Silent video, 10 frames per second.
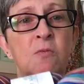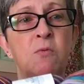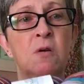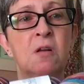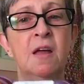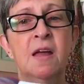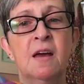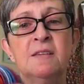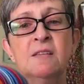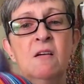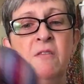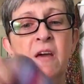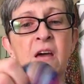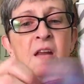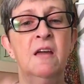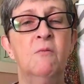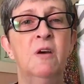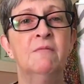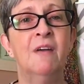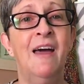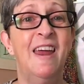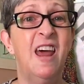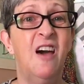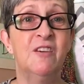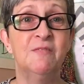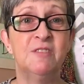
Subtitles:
one, and I saw that and went, I had to have it.